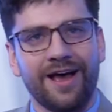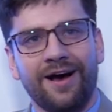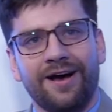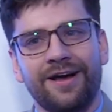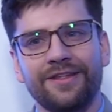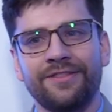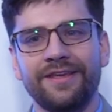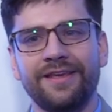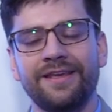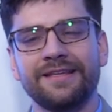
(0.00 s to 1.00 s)

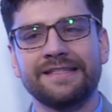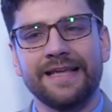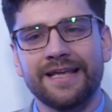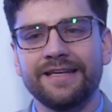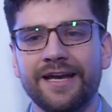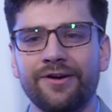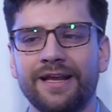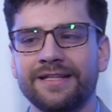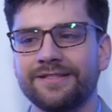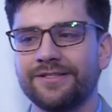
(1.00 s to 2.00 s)
The
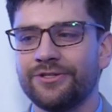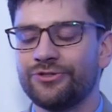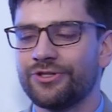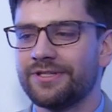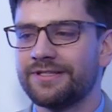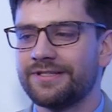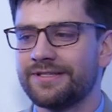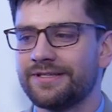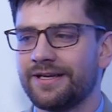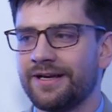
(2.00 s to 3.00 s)
secondary
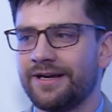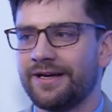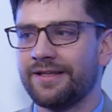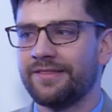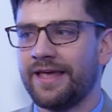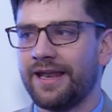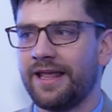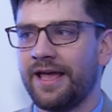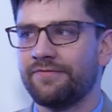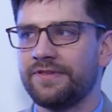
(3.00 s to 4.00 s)
institutions that
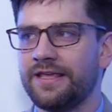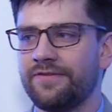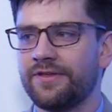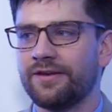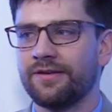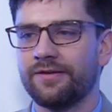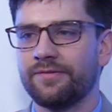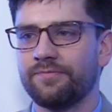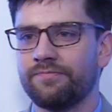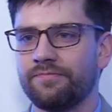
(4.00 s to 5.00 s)
have given
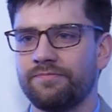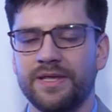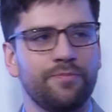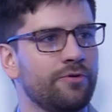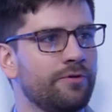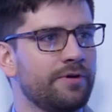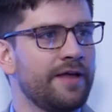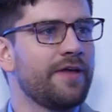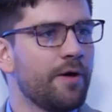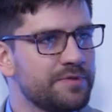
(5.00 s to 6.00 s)
people,
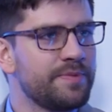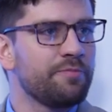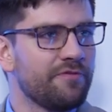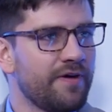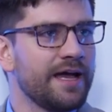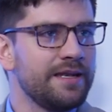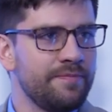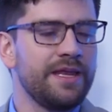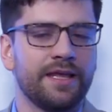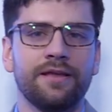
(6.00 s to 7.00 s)
have helped people find
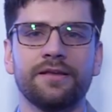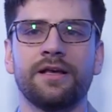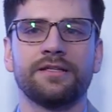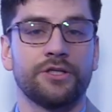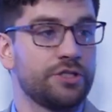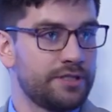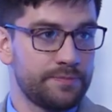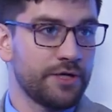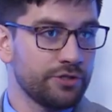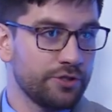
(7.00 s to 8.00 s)
meaning, such as
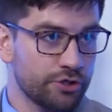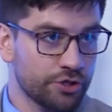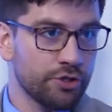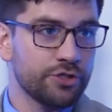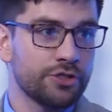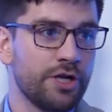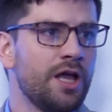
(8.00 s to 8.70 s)
especially the church,